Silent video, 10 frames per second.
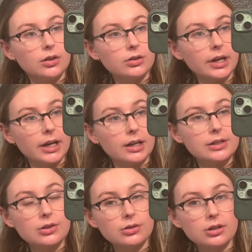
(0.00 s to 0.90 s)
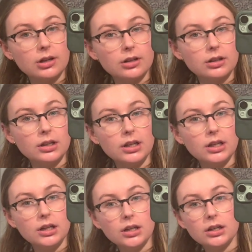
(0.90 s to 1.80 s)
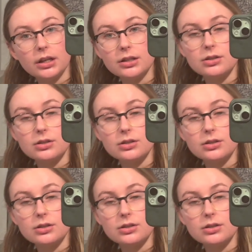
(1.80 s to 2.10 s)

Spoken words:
Okay guys, so it's currently like